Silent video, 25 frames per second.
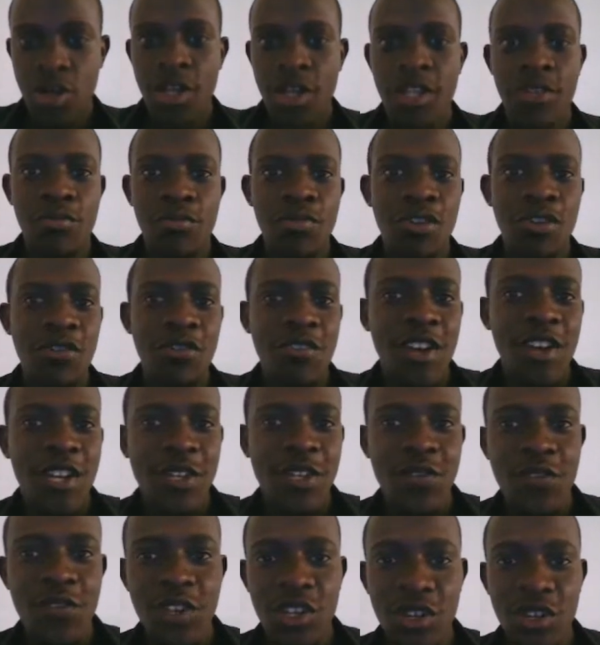in the
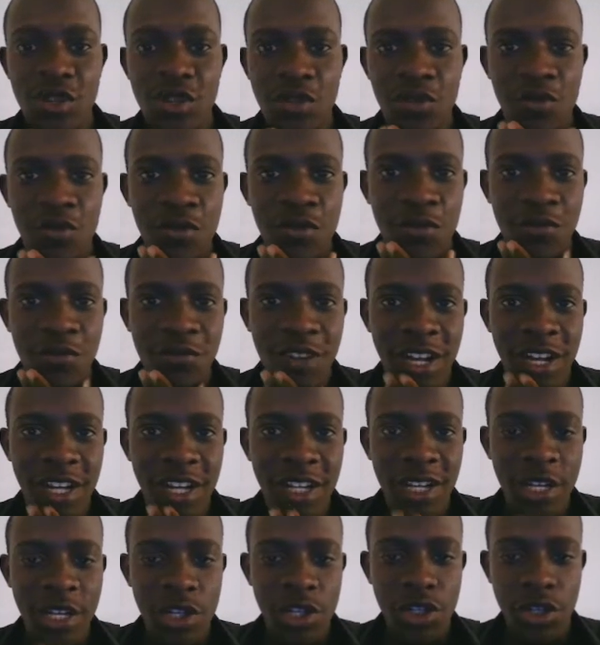previous video form
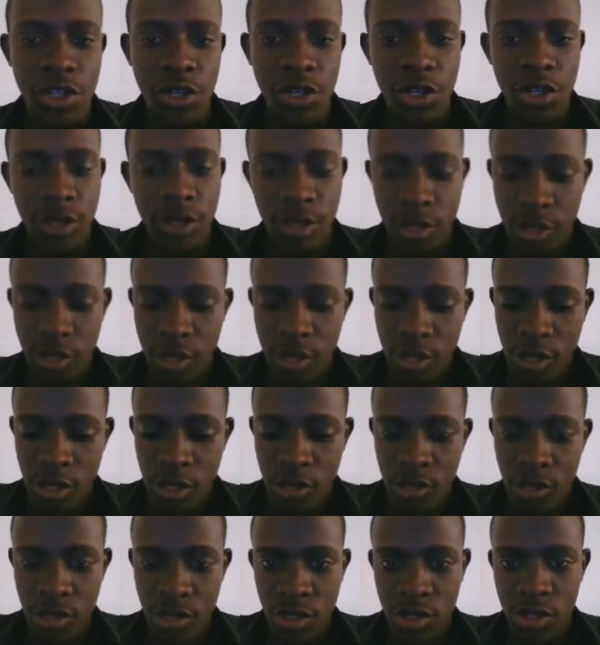validation
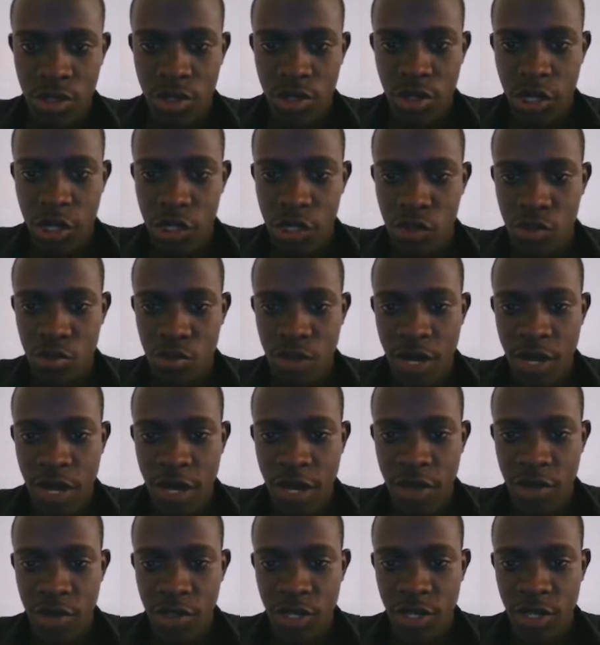this is going to be our
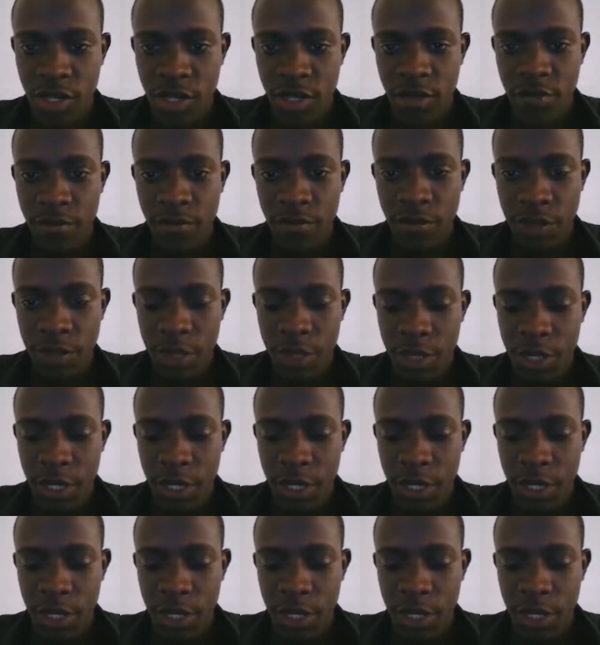username